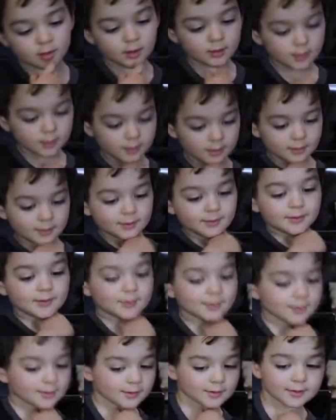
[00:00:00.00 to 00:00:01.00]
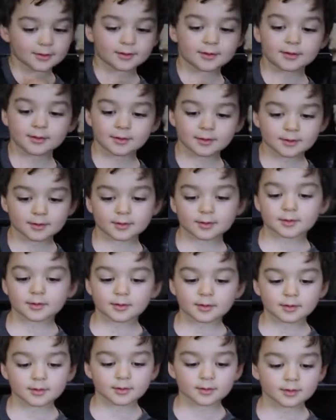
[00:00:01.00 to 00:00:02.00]

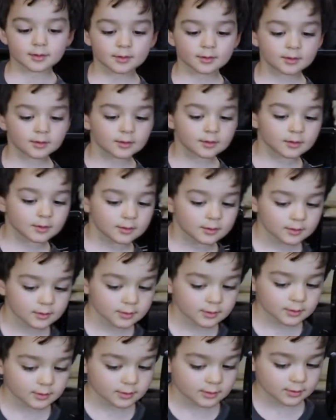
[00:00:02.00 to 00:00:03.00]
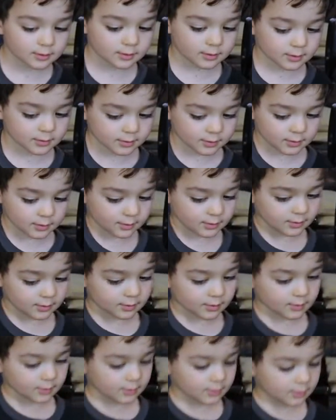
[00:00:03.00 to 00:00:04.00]

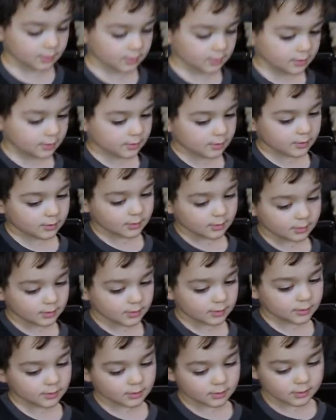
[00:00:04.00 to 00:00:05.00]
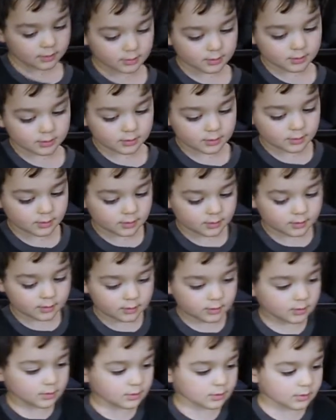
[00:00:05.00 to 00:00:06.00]

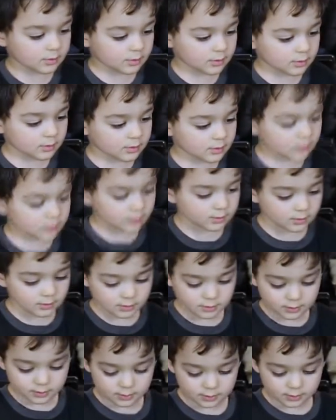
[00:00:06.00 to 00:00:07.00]
This person isn't speaking.